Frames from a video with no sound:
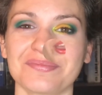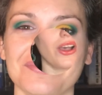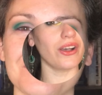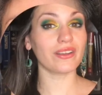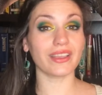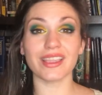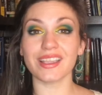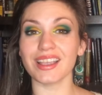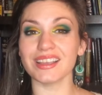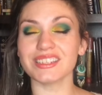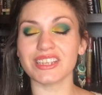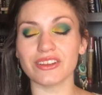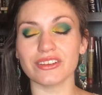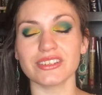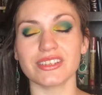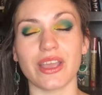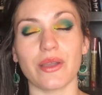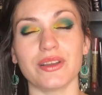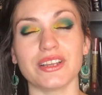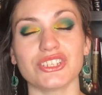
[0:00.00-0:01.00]
Okay guys, here
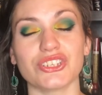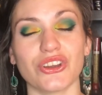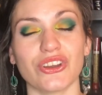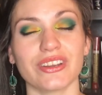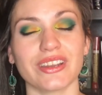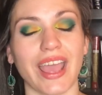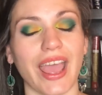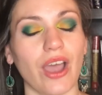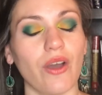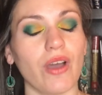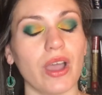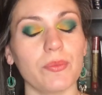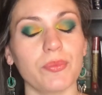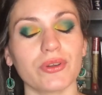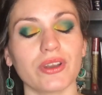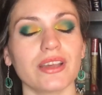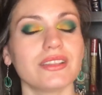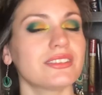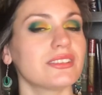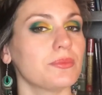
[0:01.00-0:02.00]
is how it turned out. I
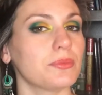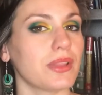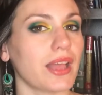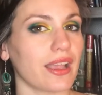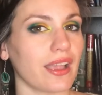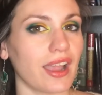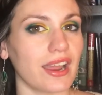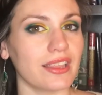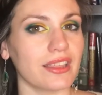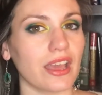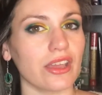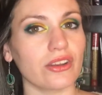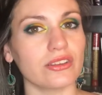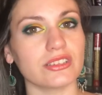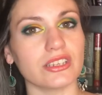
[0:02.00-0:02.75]
put on some black eyeliner,